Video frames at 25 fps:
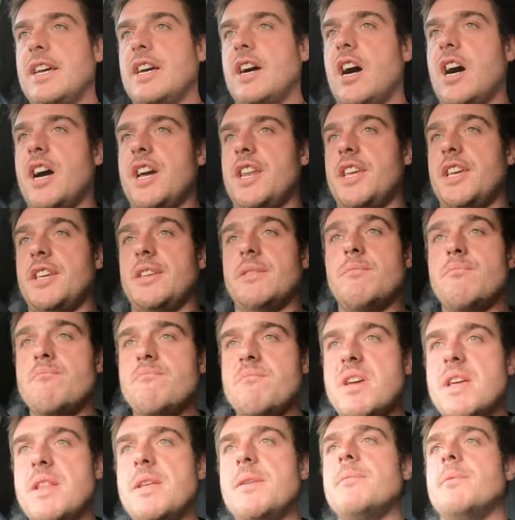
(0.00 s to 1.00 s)
I think
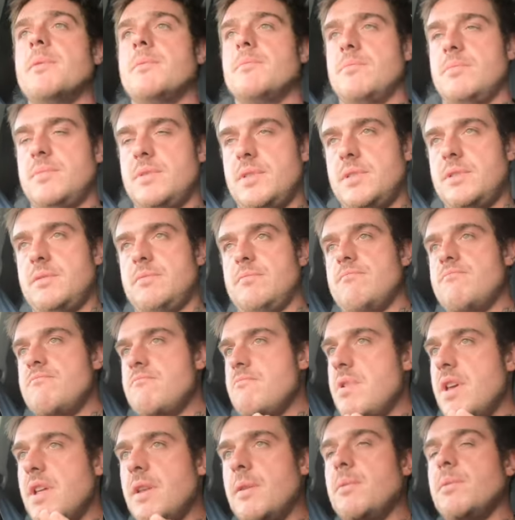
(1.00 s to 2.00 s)
minimum
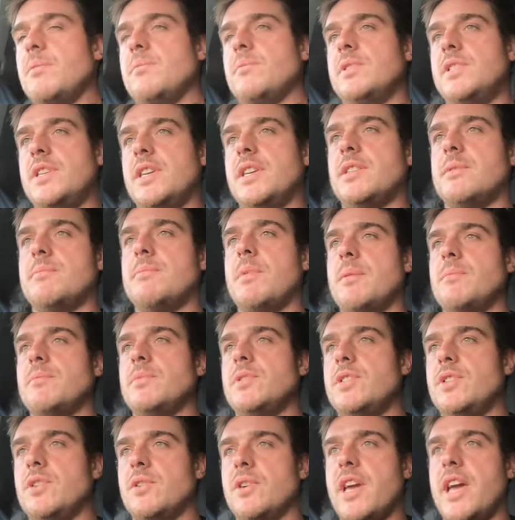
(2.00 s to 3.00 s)
minimum six months
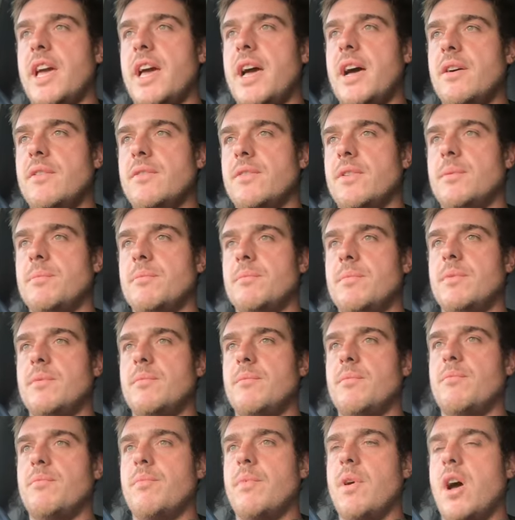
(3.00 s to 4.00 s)
you'll get out of
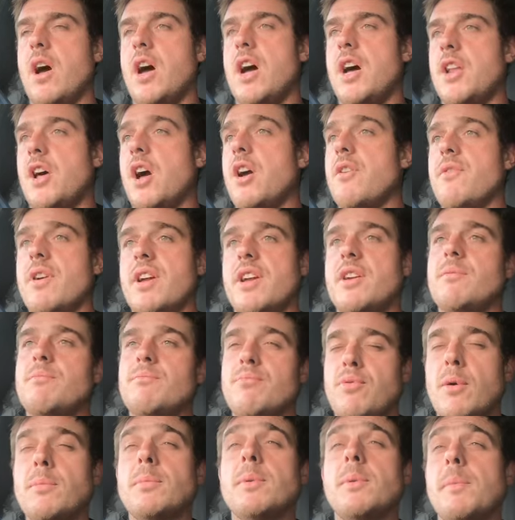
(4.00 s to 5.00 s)
them, and I reckon
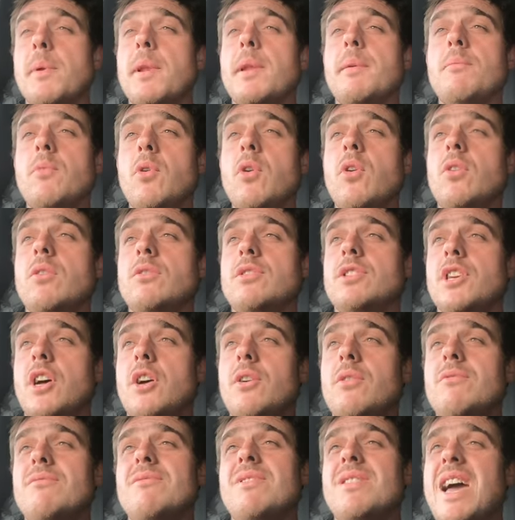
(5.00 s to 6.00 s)
probably more
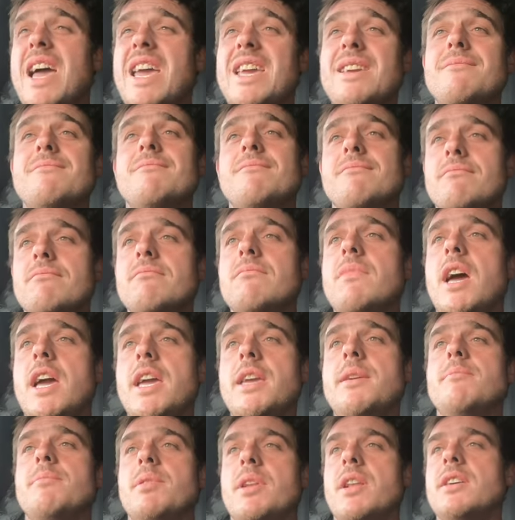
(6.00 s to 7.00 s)
so eight
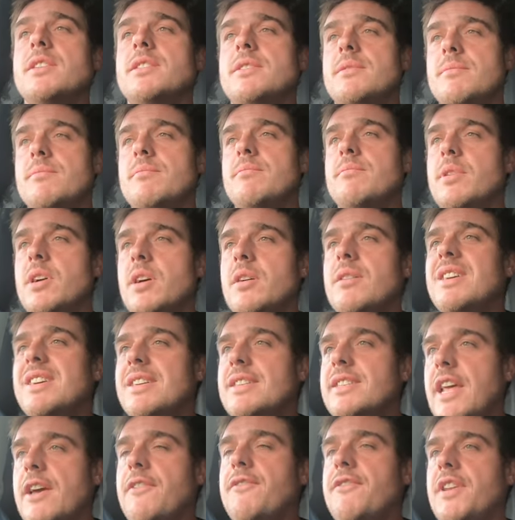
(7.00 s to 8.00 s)
eight plus, but
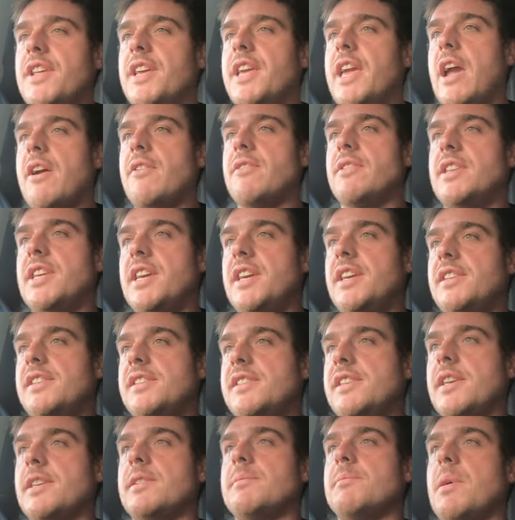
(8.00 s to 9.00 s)
definitely guaranteed
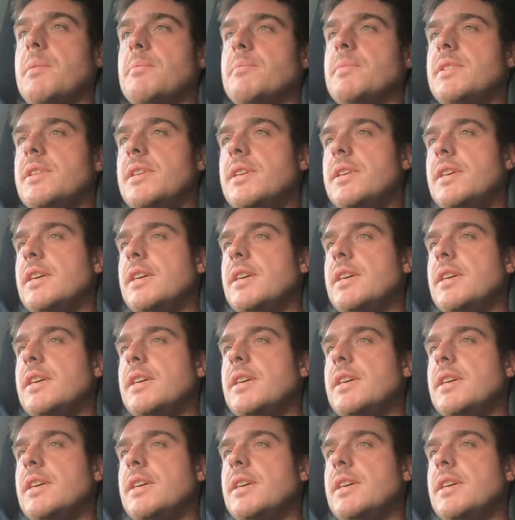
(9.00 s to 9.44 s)
six months.